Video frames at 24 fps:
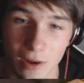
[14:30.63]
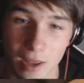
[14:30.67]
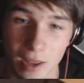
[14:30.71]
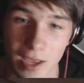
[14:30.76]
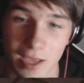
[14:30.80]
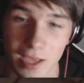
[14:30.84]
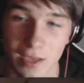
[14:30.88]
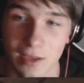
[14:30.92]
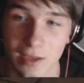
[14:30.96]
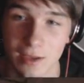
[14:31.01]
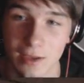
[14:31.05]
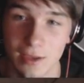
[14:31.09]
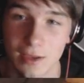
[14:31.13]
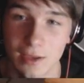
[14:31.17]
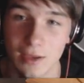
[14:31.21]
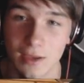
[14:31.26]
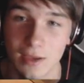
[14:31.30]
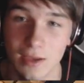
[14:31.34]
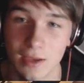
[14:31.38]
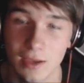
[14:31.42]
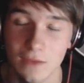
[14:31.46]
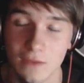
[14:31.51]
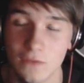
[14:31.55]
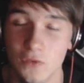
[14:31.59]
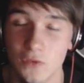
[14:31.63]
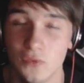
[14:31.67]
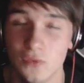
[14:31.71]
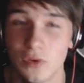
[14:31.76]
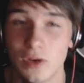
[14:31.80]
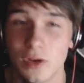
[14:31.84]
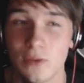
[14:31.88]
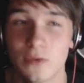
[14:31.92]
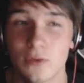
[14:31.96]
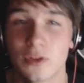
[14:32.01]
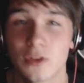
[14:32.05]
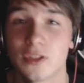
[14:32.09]
Like, if you
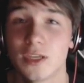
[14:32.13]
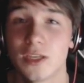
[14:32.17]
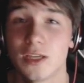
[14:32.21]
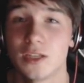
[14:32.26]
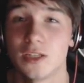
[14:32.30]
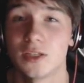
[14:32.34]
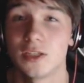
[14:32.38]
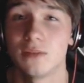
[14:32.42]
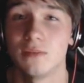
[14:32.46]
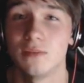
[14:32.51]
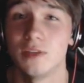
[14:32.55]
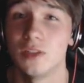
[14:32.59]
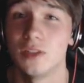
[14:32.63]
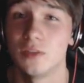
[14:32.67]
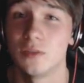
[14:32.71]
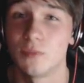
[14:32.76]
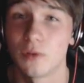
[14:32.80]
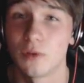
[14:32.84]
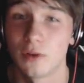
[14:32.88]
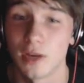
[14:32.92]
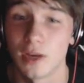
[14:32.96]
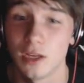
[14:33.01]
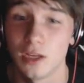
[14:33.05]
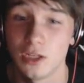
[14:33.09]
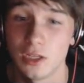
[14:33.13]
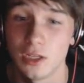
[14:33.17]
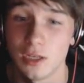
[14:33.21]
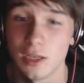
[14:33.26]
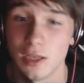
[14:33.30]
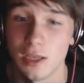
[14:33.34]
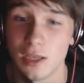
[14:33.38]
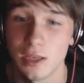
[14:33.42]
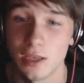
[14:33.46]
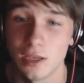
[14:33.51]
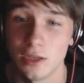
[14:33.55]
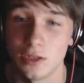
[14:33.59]
really want to take some inspiration
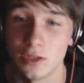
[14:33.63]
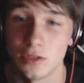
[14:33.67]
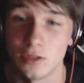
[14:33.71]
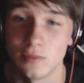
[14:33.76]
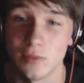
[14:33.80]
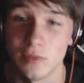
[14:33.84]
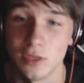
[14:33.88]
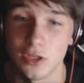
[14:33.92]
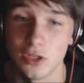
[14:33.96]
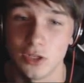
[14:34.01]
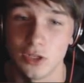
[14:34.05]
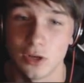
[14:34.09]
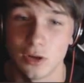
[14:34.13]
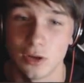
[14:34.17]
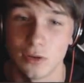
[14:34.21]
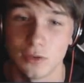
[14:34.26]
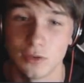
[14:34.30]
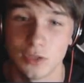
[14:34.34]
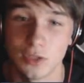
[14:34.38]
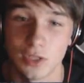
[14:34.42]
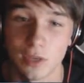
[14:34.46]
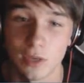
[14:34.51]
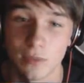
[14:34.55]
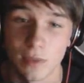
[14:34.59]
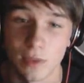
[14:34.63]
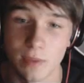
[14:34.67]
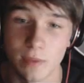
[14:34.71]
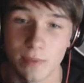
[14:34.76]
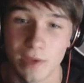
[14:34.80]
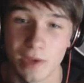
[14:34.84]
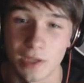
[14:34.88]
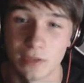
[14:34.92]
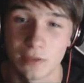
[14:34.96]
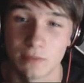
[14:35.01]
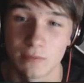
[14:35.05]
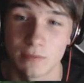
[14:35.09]
in and just be shown some of the
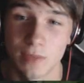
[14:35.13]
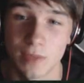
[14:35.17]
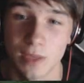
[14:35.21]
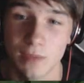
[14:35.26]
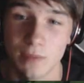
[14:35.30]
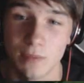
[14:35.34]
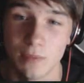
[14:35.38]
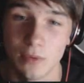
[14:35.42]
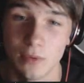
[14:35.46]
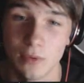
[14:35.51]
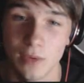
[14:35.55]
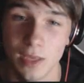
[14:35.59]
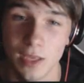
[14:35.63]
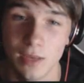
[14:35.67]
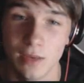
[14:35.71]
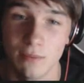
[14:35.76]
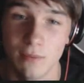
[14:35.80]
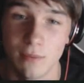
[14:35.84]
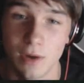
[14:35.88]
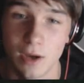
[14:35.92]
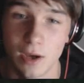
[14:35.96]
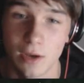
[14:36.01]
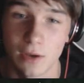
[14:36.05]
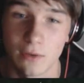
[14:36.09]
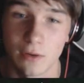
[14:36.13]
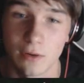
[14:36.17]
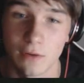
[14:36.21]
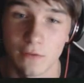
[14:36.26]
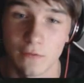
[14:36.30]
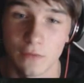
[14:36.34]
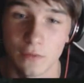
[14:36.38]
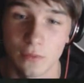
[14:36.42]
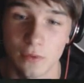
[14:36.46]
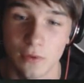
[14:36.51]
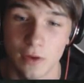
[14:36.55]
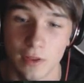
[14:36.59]
best people in Minecraft
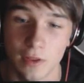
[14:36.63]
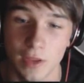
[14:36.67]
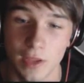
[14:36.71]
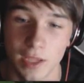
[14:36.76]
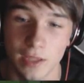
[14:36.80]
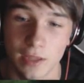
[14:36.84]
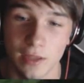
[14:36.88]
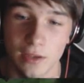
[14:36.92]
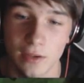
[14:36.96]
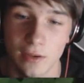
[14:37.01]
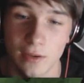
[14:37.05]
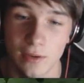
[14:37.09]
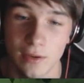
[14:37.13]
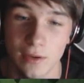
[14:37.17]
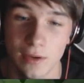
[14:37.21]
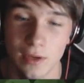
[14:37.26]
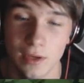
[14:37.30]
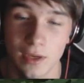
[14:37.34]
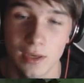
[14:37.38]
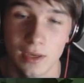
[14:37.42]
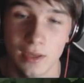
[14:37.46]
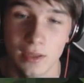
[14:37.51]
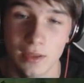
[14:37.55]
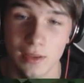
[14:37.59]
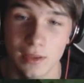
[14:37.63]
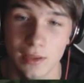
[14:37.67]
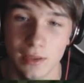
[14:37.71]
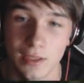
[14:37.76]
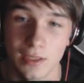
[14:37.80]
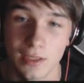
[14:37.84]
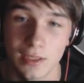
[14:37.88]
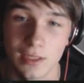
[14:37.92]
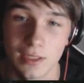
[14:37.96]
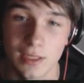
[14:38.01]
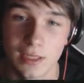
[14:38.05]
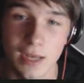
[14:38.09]
for what they do,
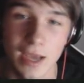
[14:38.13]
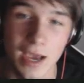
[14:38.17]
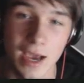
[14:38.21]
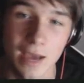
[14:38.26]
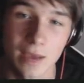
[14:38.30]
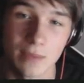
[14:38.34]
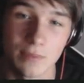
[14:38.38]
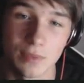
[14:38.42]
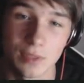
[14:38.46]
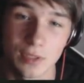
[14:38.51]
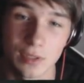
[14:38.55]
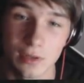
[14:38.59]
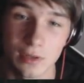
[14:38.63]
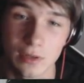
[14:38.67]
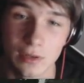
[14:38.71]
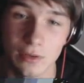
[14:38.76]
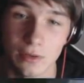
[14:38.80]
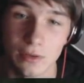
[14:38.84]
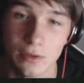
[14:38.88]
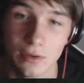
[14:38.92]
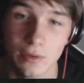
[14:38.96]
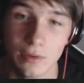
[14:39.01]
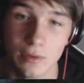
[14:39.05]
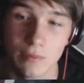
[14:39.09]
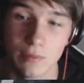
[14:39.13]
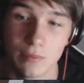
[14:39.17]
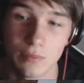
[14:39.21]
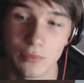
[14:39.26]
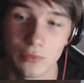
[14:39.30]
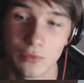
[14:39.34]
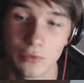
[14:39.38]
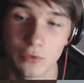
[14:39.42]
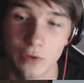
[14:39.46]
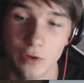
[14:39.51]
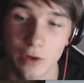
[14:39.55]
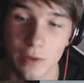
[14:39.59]
this is an absolute
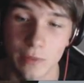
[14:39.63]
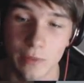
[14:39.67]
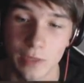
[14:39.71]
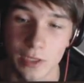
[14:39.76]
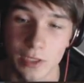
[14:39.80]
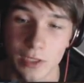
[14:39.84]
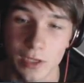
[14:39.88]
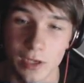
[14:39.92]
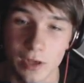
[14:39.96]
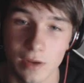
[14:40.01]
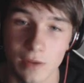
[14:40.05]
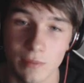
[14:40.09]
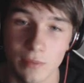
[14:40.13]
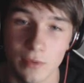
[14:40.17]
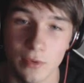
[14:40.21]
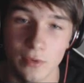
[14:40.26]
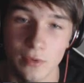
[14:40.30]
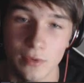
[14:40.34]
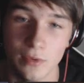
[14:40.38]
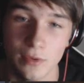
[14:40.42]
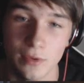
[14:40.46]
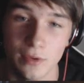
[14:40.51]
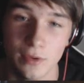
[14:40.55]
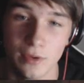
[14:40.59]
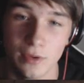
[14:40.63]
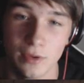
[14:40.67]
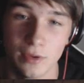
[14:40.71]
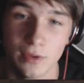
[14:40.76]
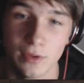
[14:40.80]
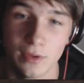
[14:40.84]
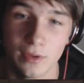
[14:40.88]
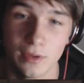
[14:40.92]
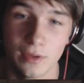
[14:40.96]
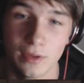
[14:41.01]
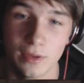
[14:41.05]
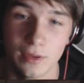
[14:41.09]
prime example.
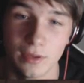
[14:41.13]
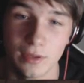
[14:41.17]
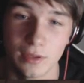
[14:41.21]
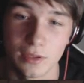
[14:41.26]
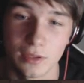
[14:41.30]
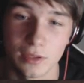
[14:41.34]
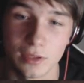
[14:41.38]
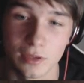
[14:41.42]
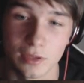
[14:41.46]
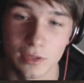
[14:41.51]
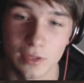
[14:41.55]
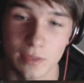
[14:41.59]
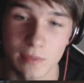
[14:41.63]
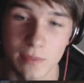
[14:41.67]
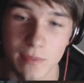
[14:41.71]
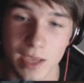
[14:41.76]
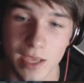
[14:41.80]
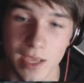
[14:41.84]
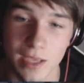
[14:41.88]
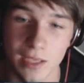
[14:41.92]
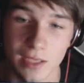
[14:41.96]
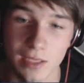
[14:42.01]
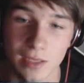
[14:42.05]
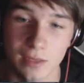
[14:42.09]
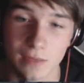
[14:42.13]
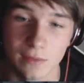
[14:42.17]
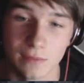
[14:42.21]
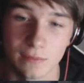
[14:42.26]
Just looks amazing.